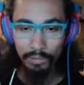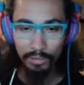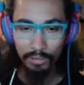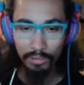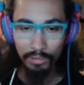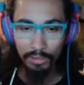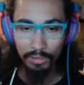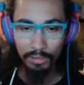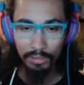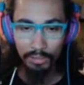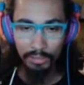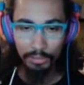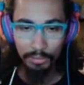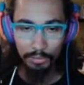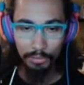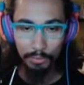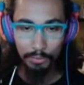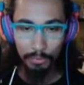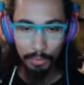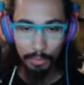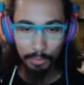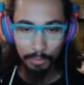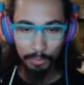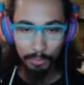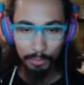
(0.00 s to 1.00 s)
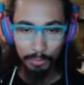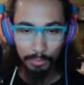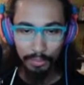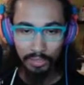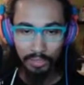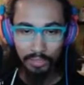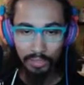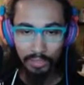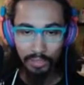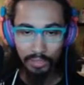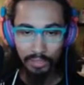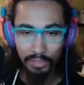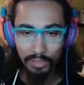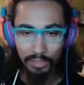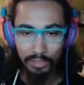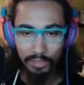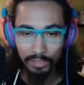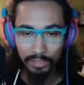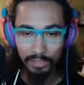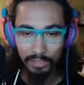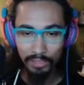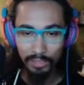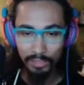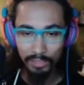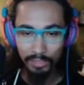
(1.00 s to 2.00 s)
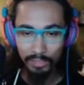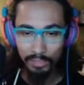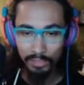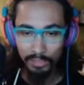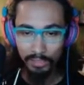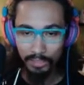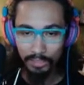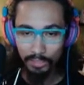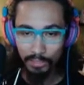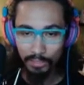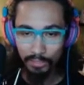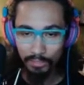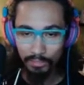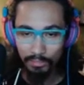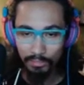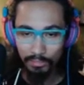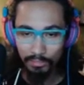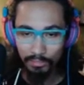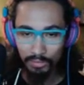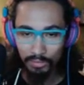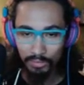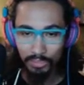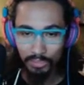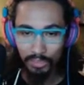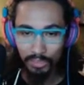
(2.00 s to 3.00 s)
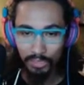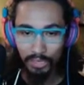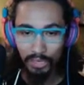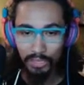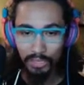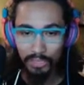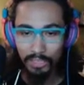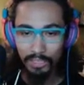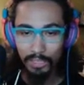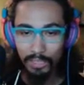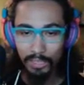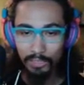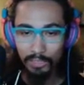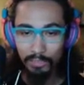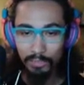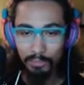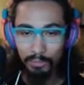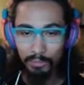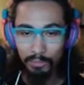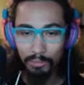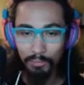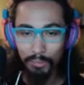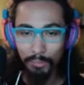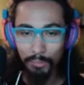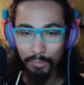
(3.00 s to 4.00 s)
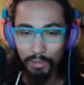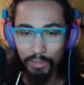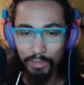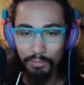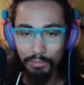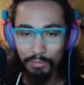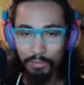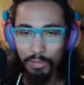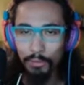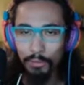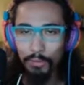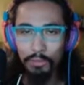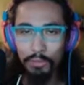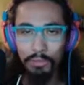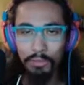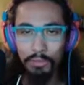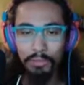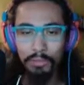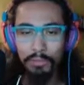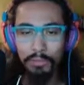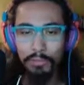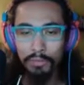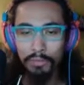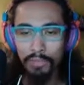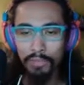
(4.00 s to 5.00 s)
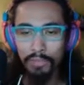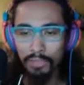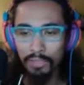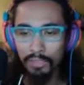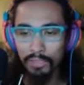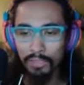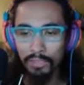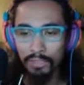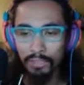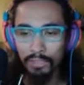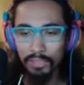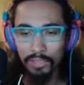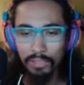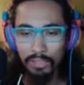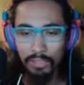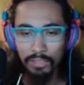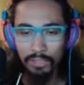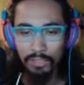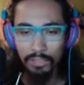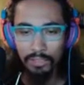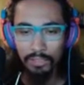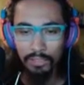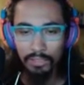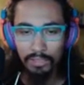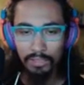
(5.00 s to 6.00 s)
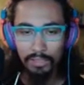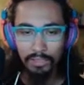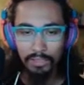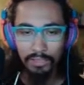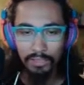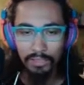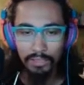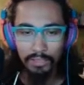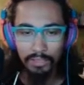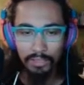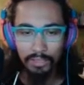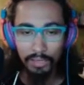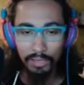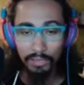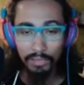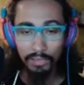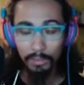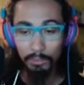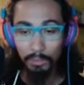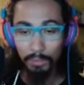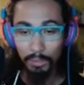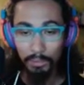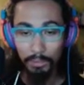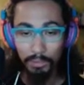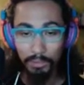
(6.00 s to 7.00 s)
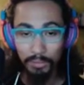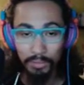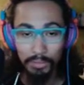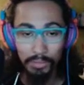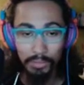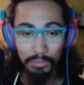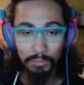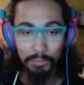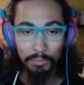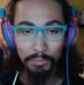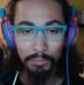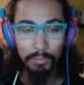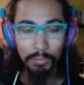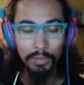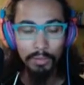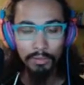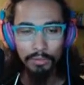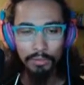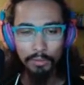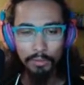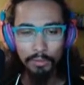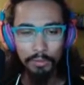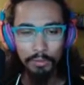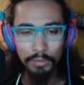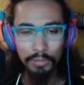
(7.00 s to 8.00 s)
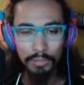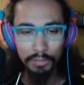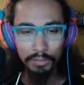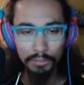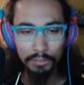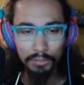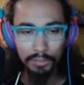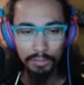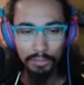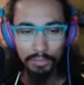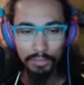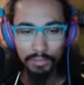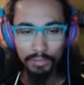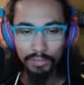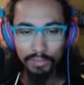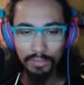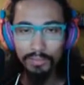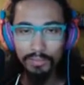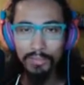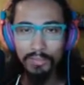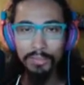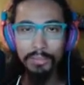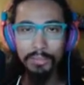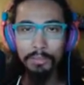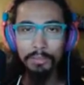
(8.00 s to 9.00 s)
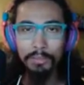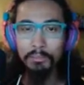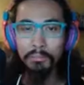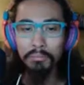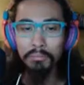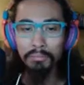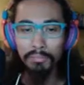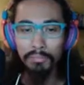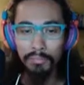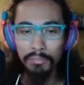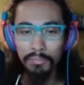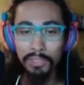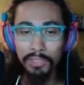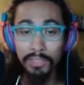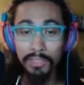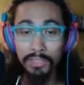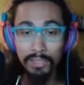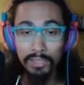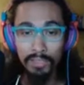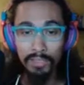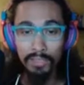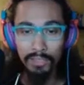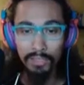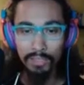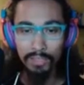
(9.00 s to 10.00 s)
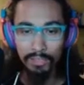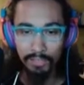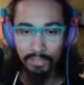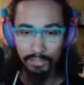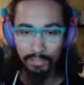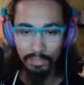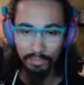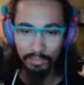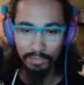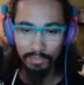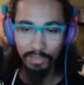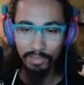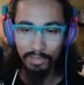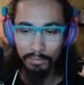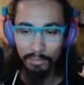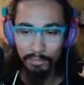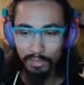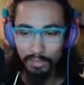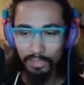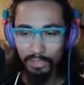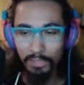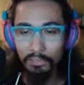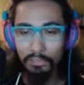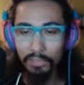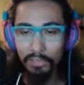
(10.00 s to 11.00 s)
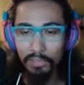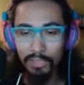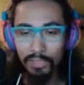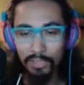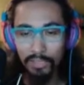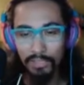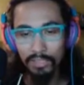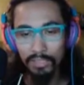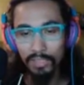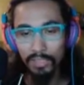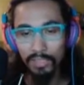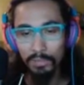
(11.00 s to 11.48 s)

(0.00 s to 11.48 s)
I just remember being in Chinatown, and my best friend was looking for I should probably shift. My best friend was looking for Gundam VCDs, not even DVDs yet.